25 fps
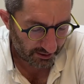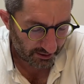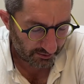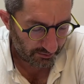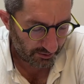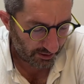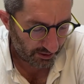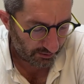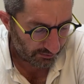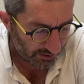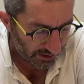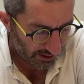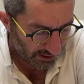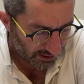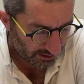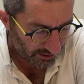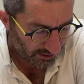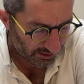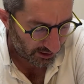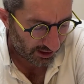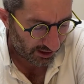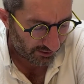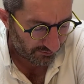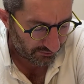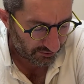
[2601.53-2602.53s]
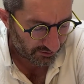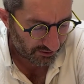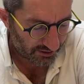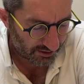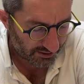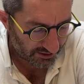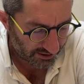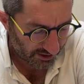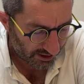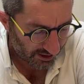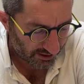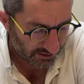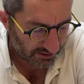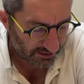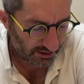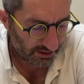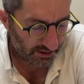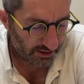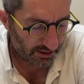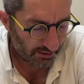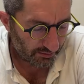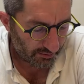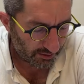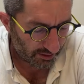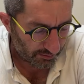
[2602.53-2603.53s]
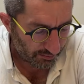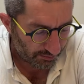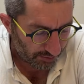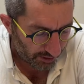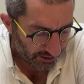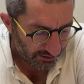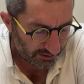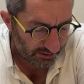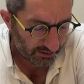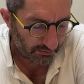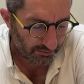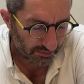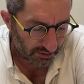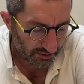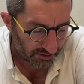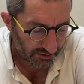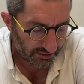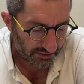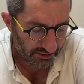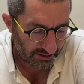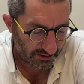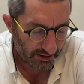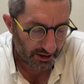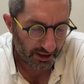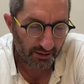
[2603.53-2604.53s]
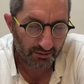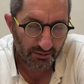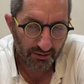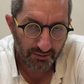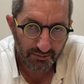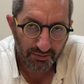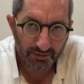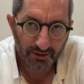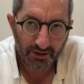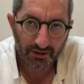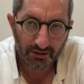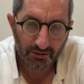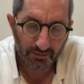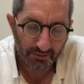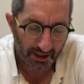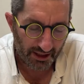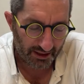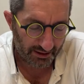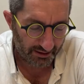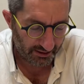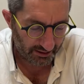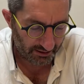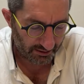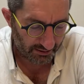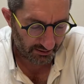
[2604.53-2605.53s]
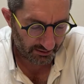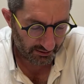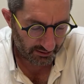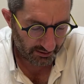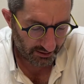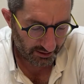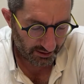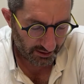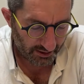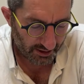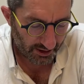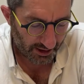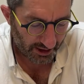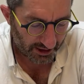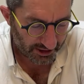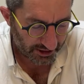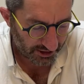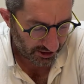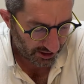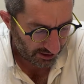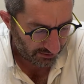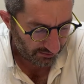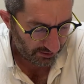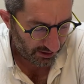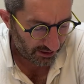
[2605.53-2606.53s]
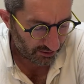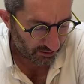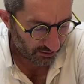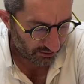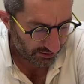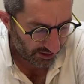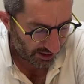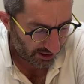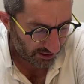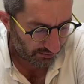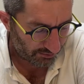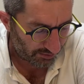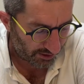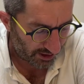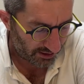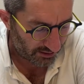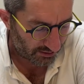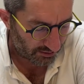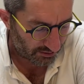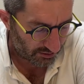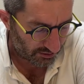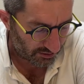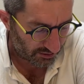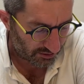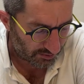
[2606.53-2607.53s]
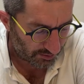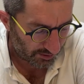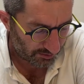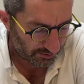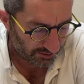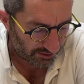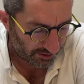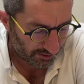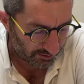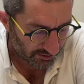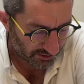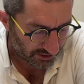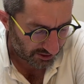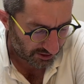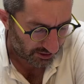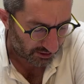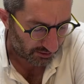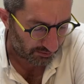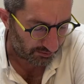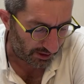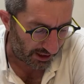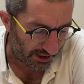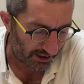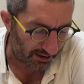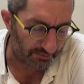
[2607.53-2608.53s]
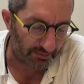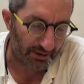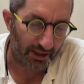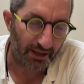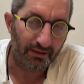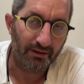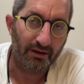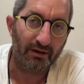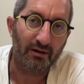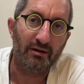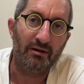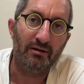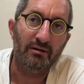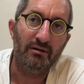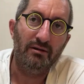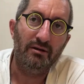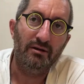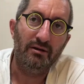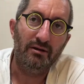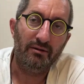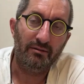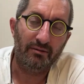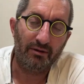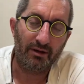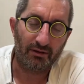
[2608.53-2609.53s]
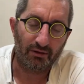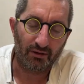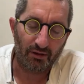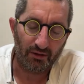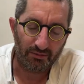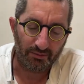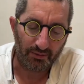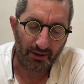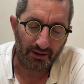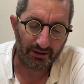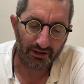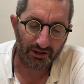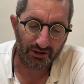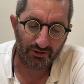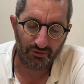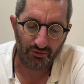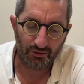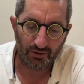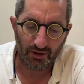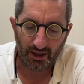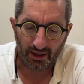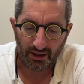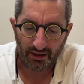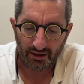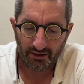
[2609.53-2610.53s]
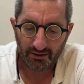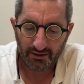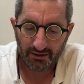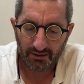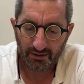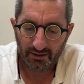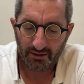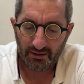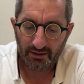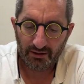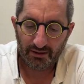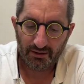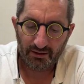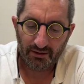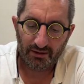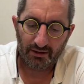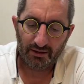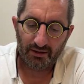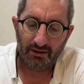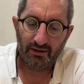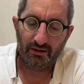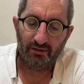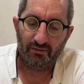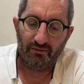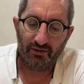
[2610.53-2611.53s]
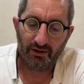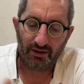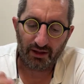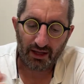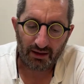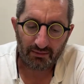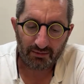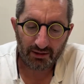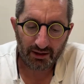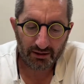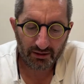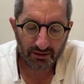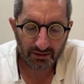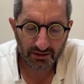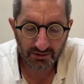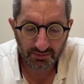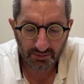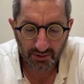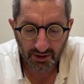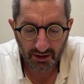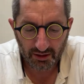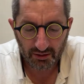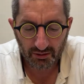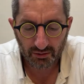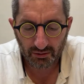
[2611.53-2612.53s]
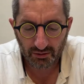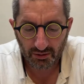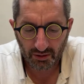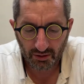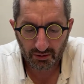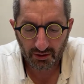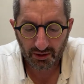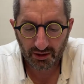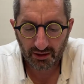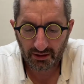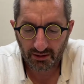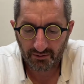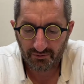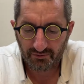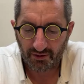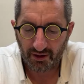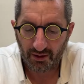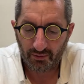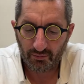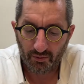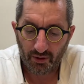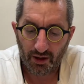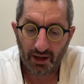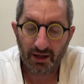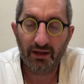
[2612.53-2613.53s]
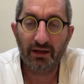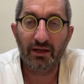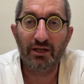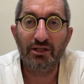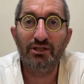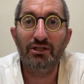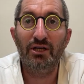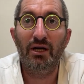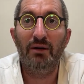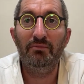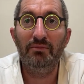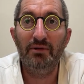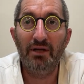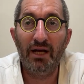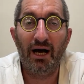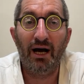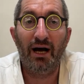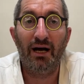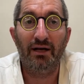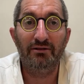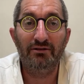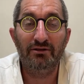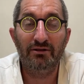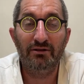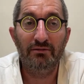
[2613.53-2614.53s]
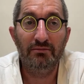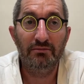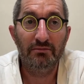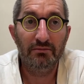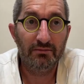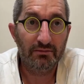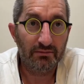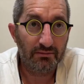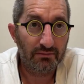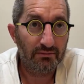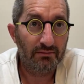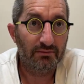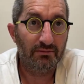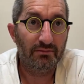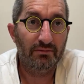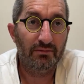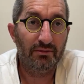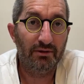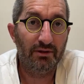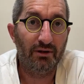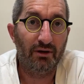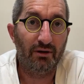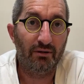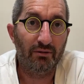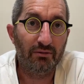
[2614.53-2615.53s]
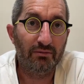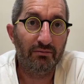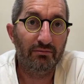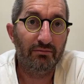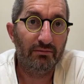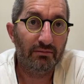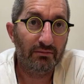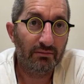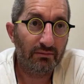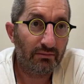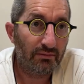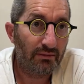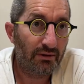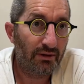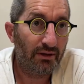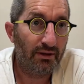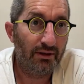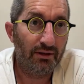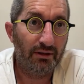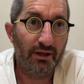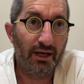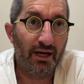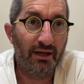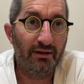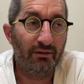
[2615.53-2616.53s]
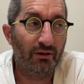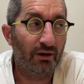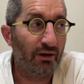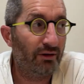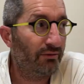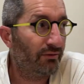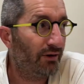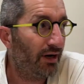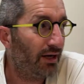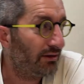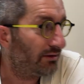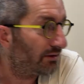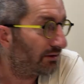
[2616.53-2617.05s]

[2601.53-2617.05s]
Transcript: immediately after it says, abundant mercy I will bring you back in. Hashem had not abandoned these people. They were still bound by their oath, by their shvuah. Why did Hashem not, he had all the right to